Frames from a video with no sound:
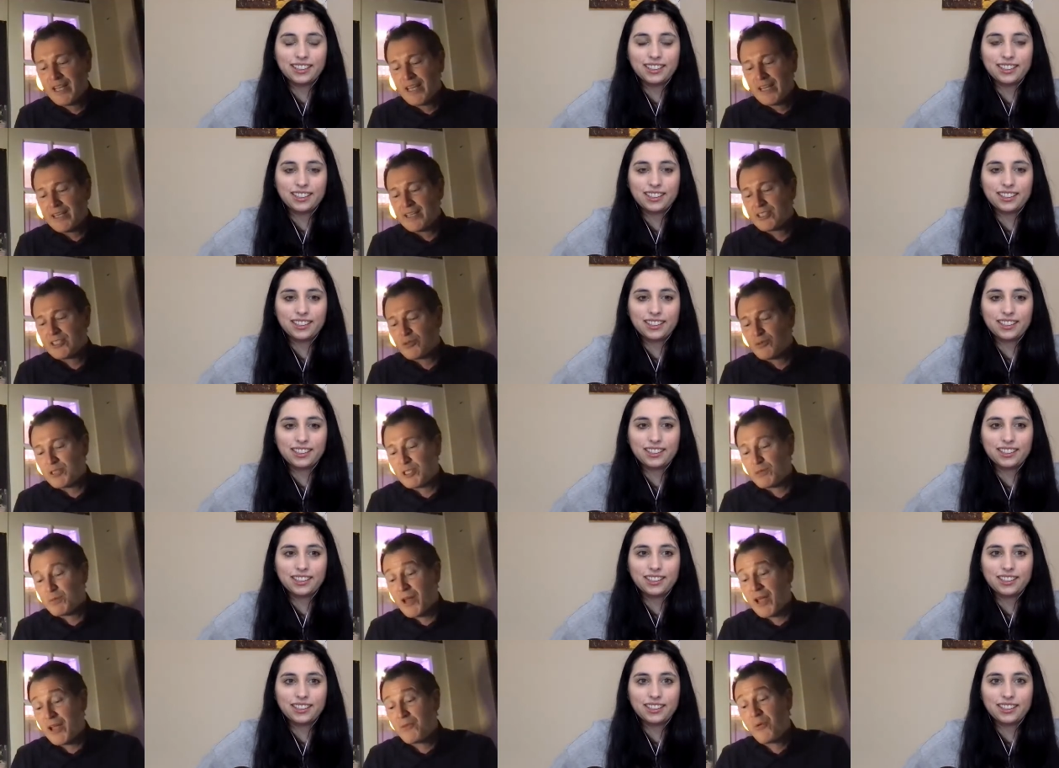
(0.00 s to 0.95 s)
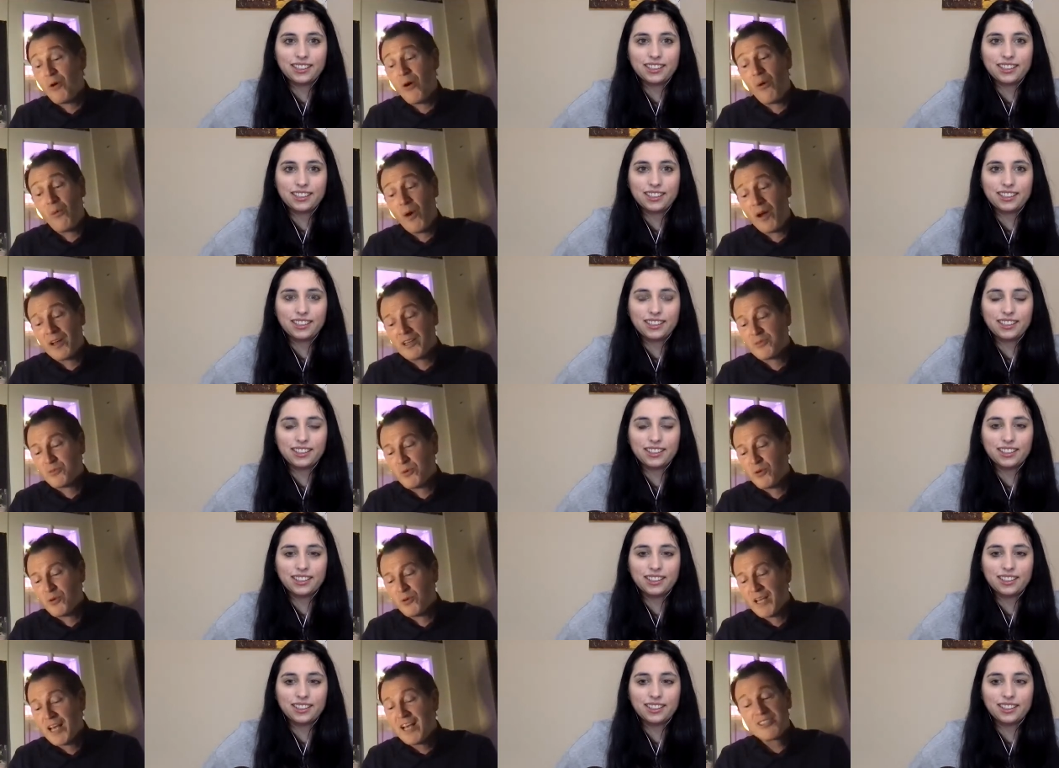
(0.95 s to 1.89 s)
Speaker 1: is to explain what a wonder wall
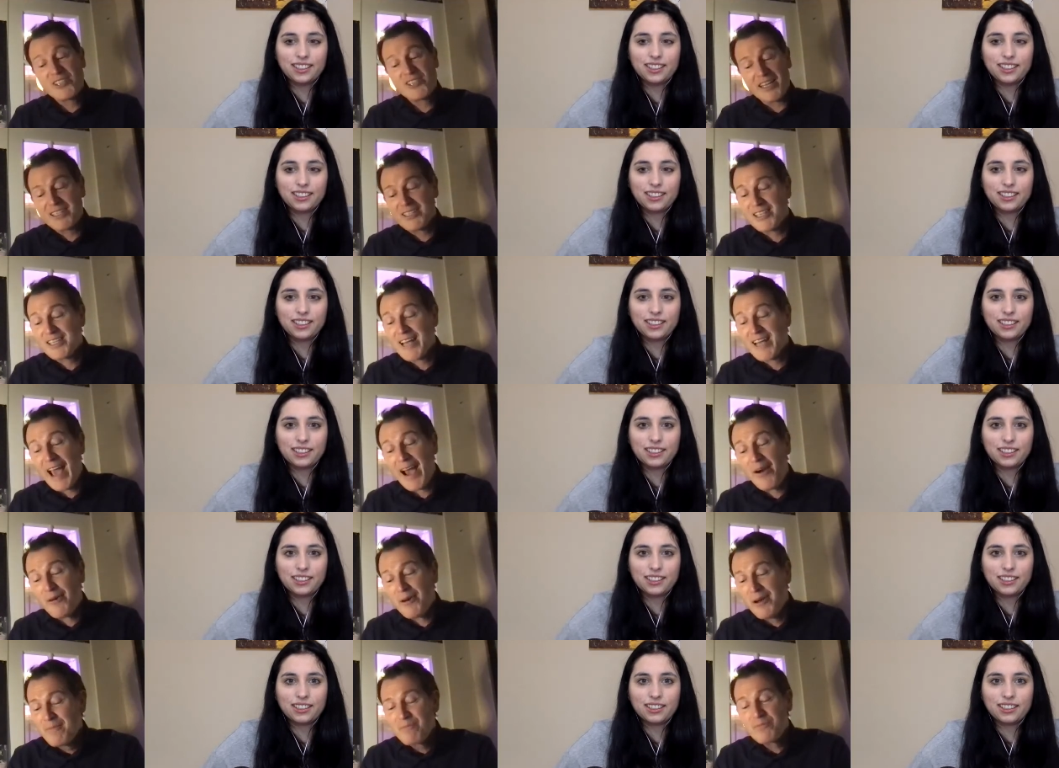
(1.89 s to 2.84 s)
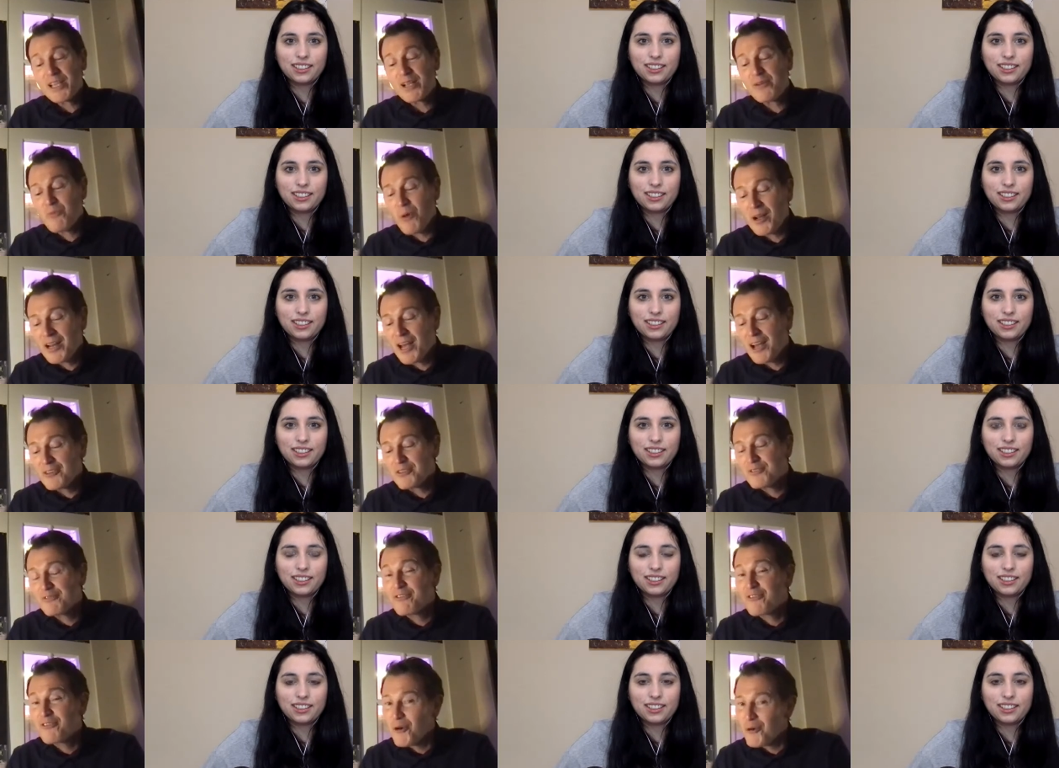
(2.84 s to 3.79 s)
taking an hour, taking
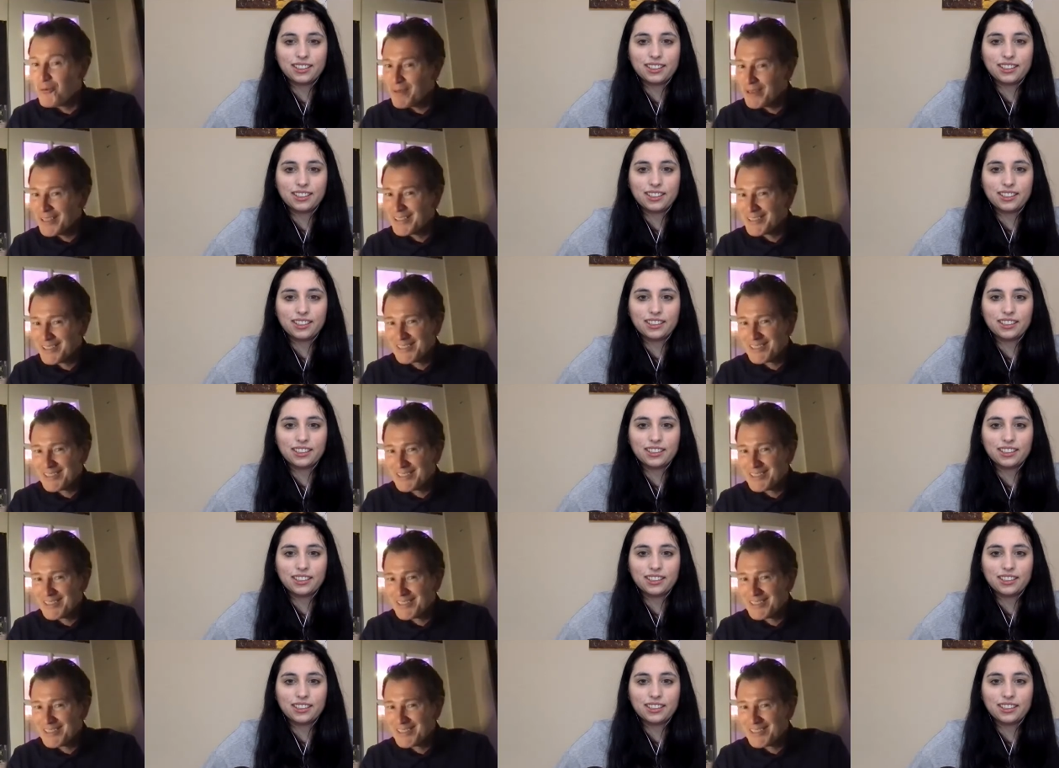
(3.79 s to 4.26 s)
104 minutes